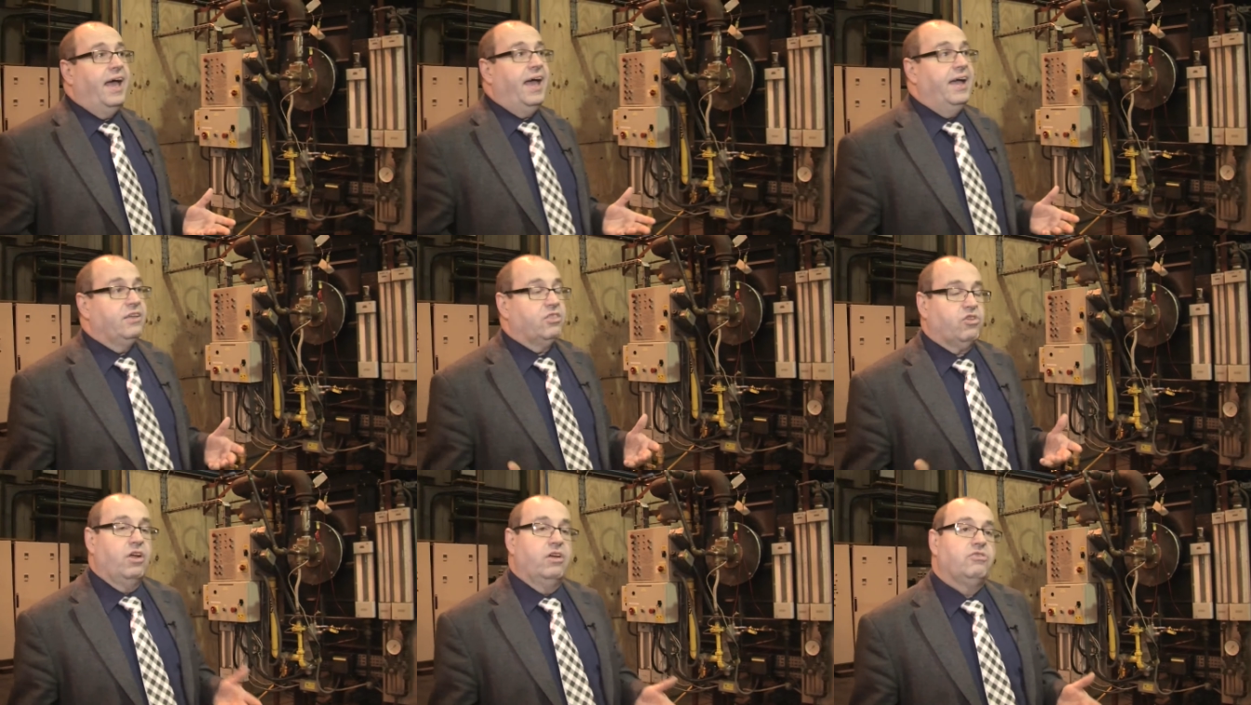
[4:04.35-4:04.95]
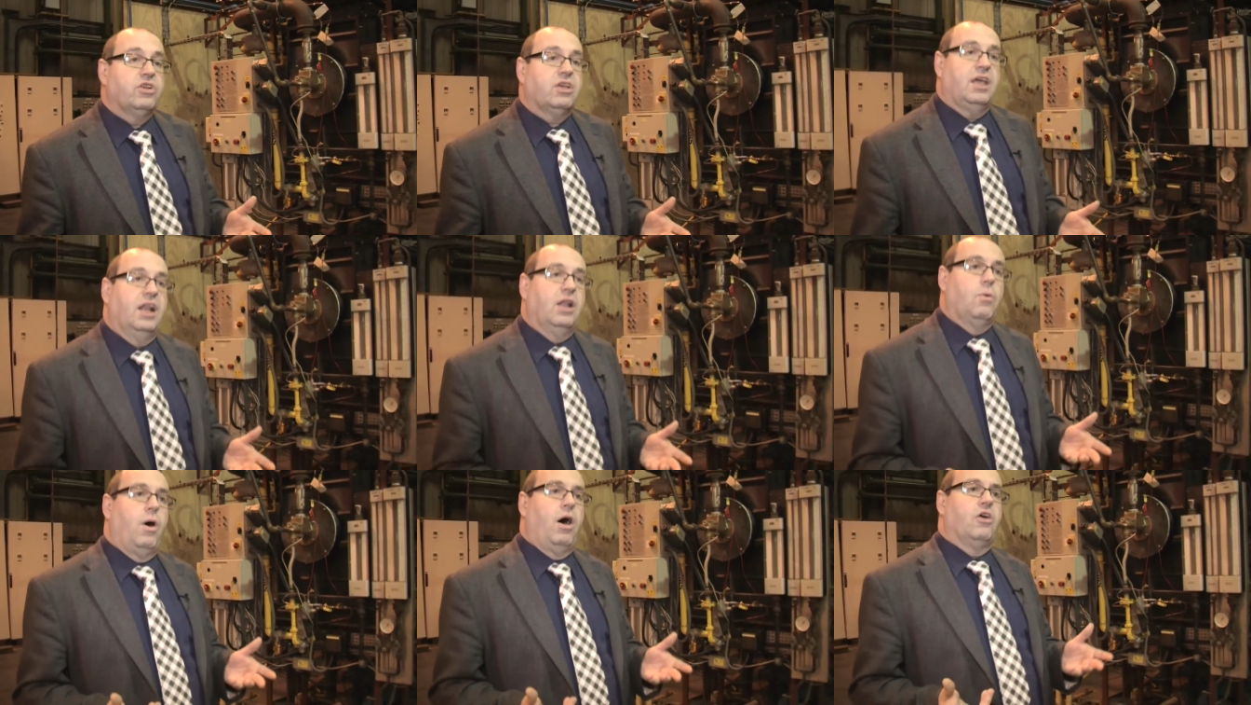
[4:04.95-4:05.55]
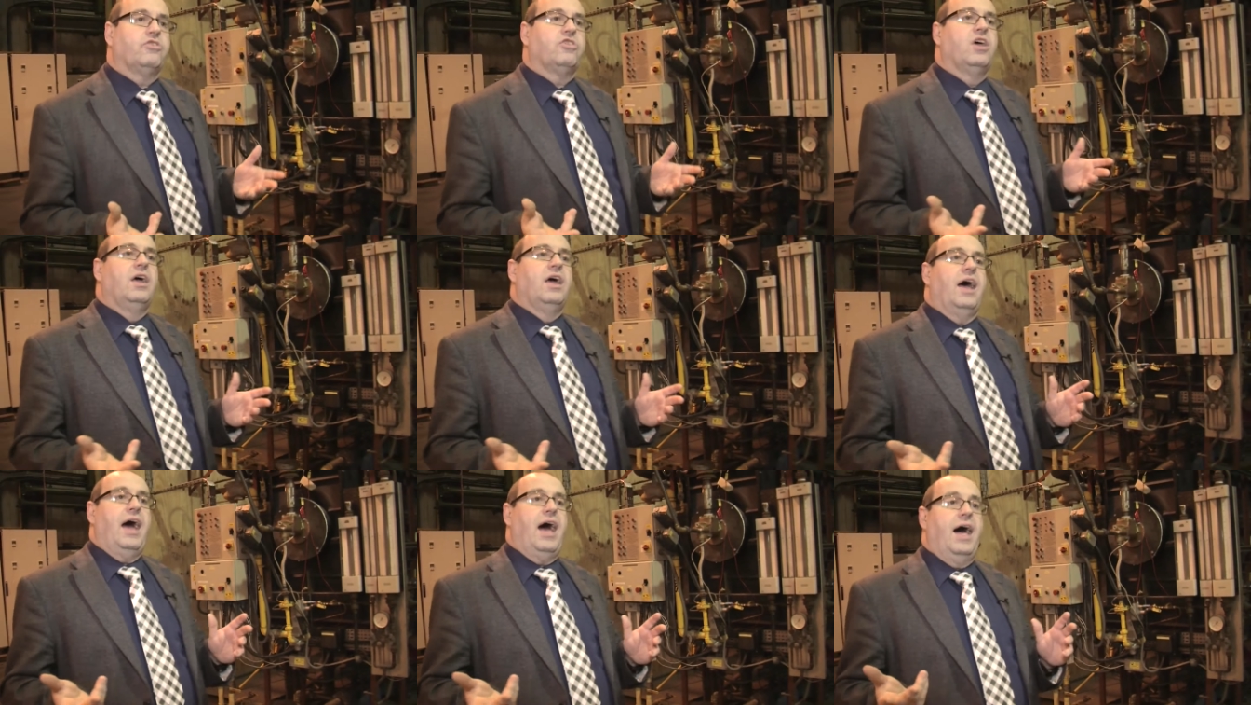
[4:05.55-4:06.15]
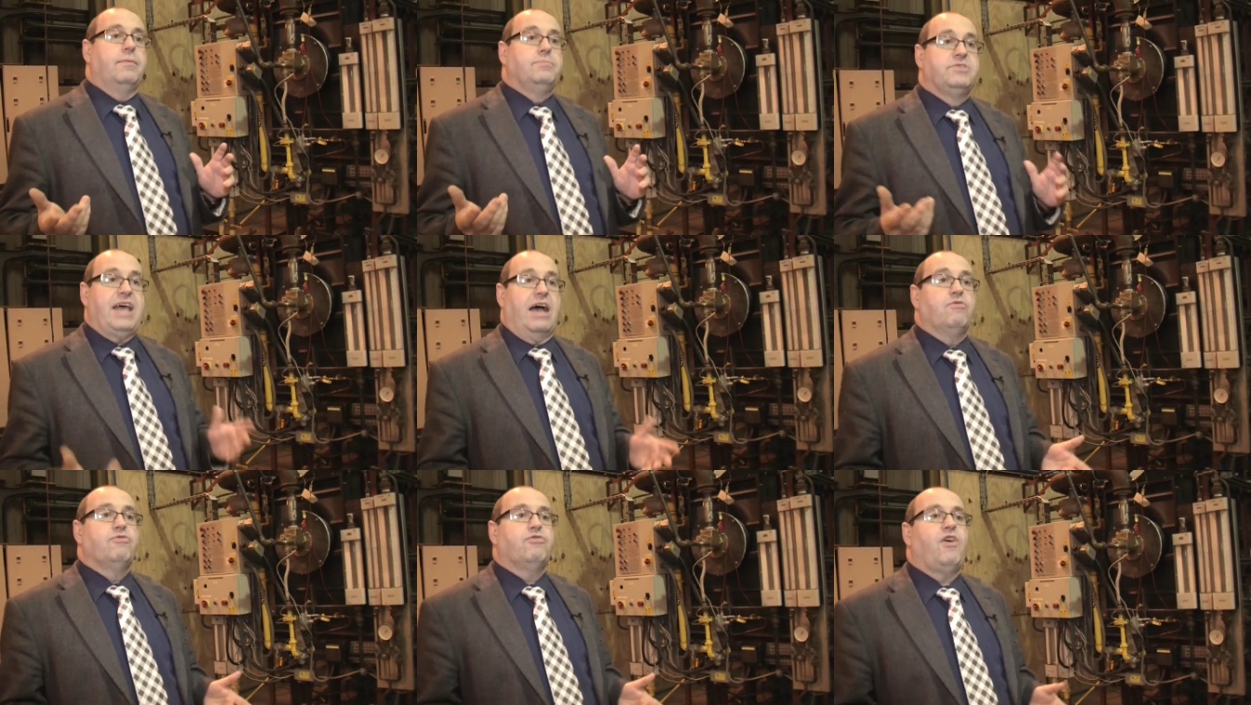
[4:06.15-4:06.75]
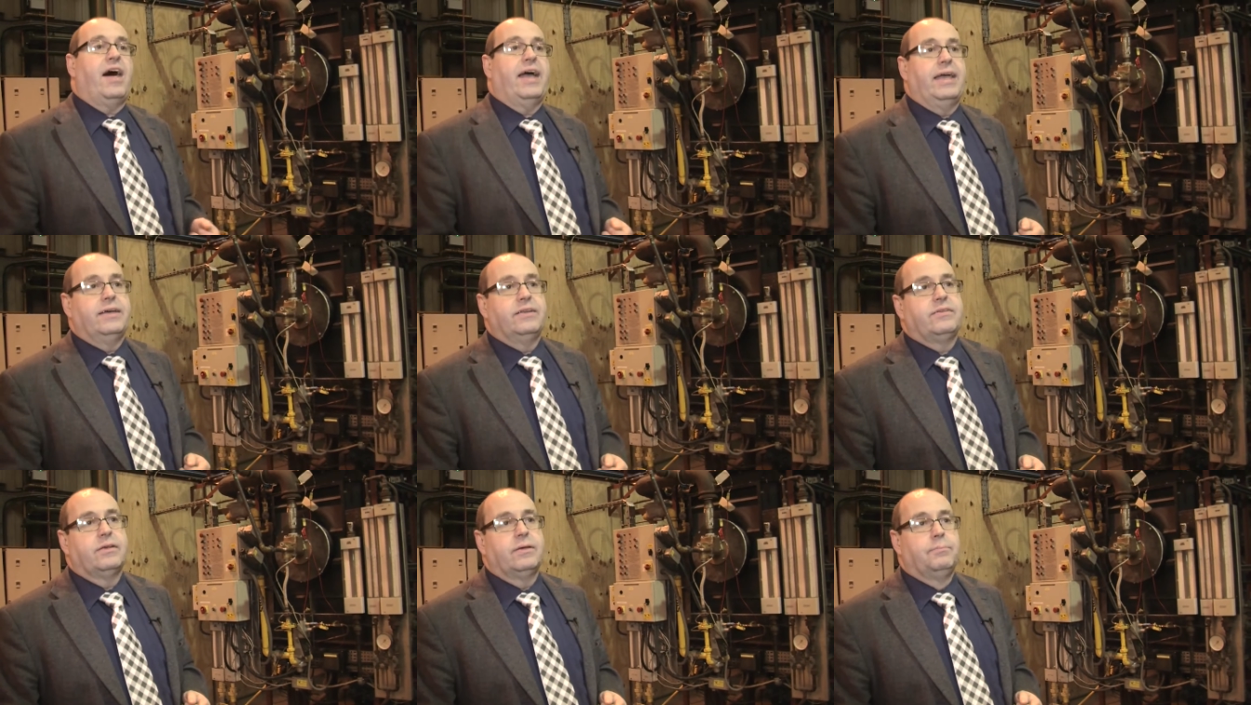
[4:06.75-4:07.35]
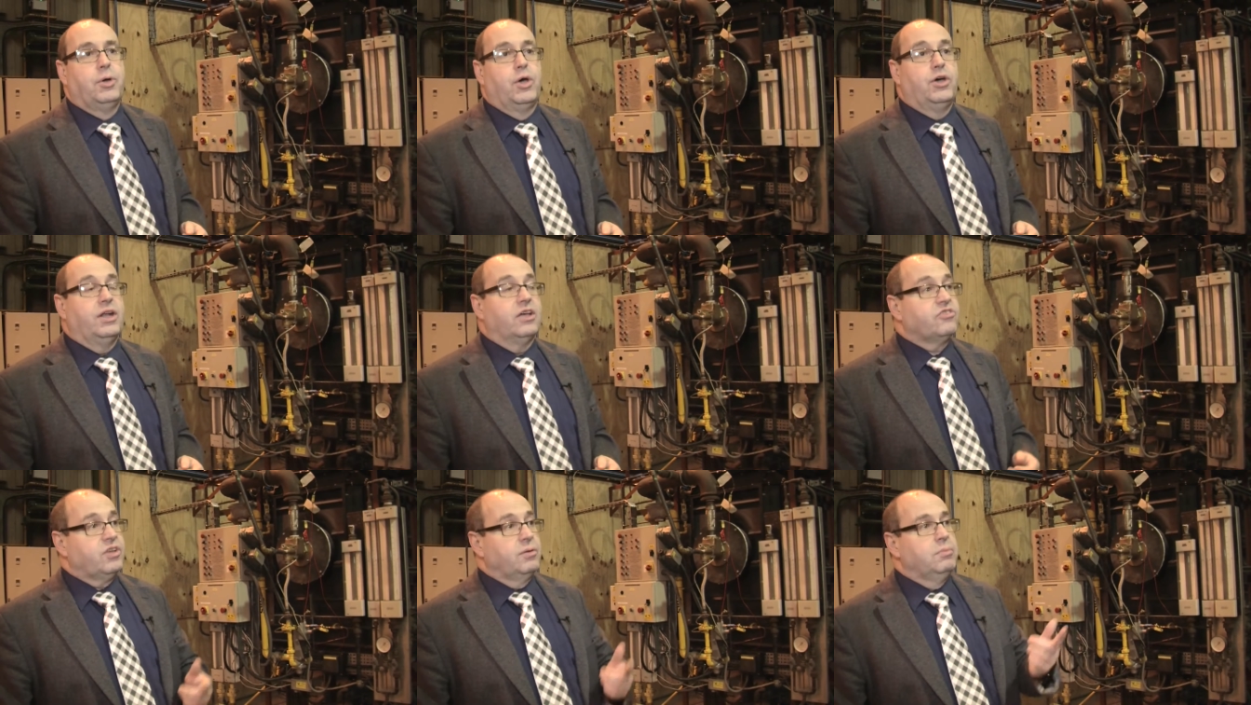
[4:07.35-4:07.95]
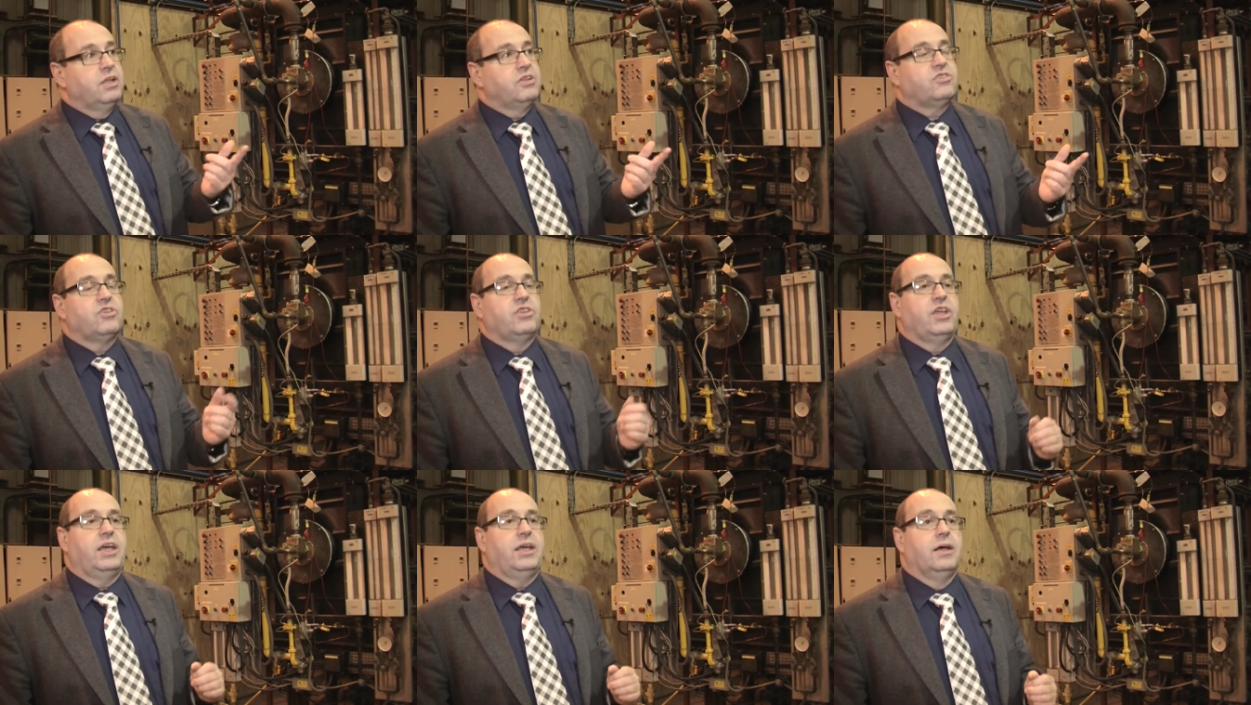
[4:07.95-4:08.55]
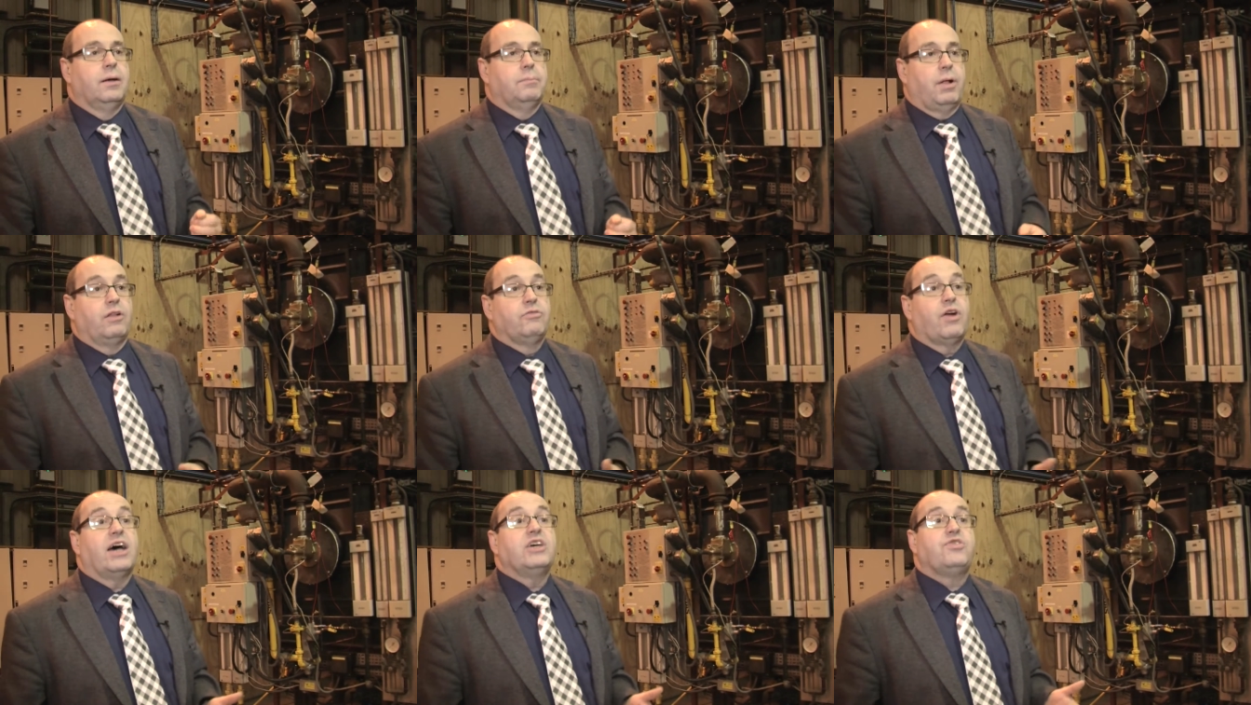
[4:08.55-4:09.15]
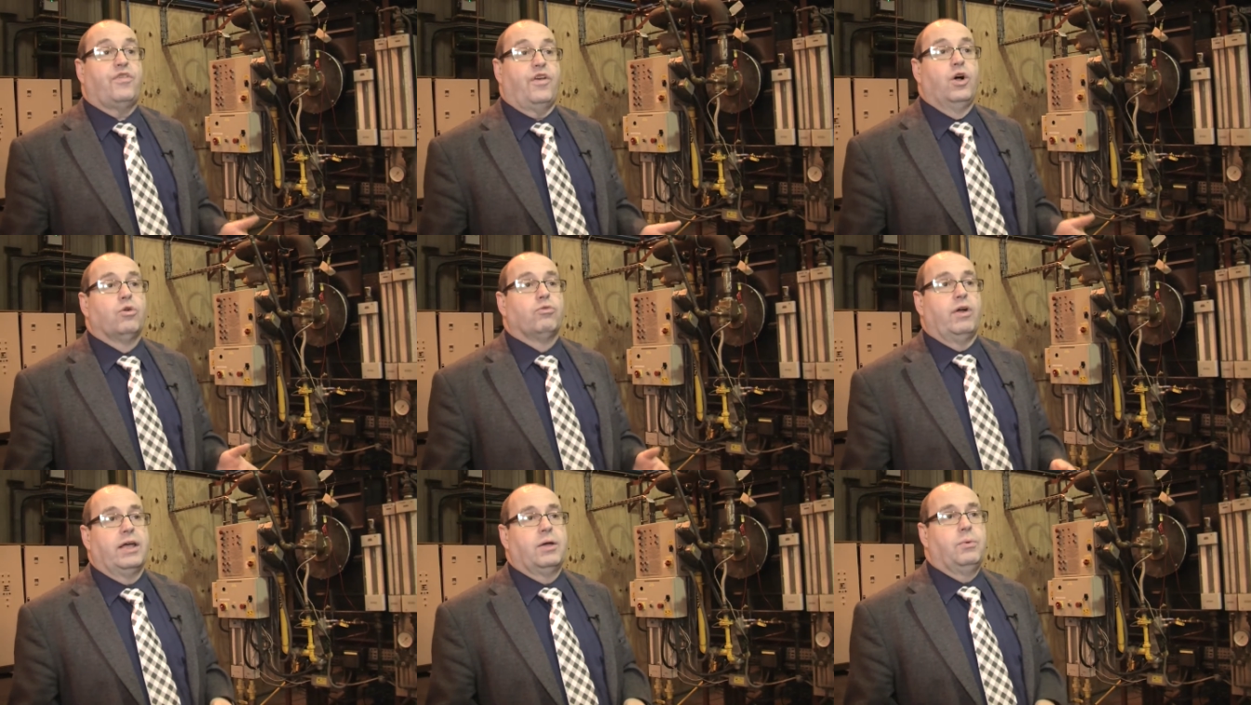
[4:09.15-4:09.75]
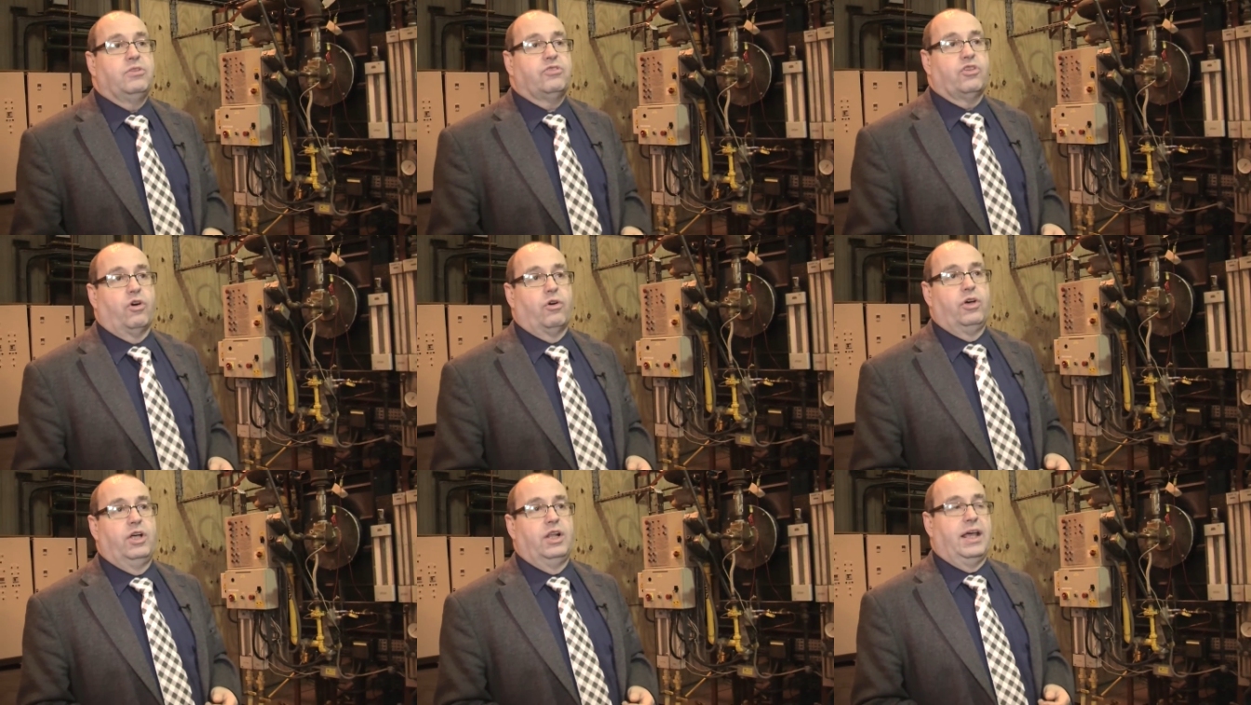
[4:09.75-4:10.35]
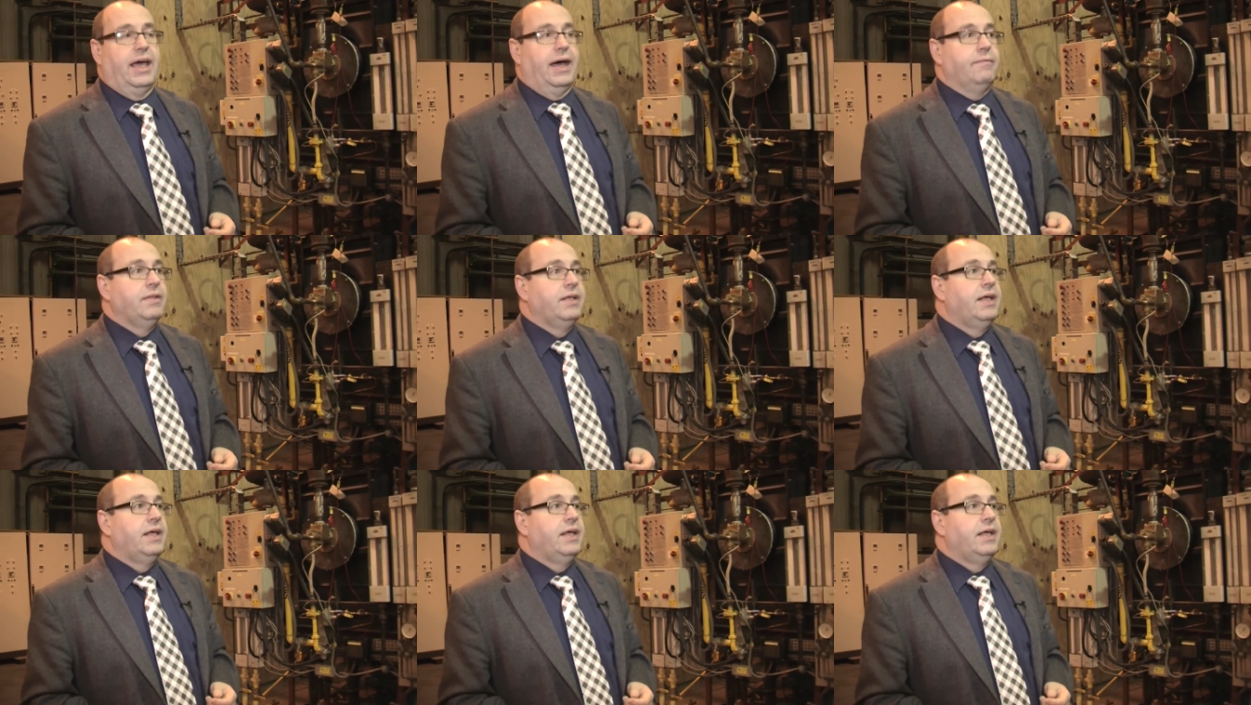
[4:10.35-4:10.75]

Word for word: a 300 kilowatt um, downfired burner, similar to the pulverized fuel rig we saw earlier.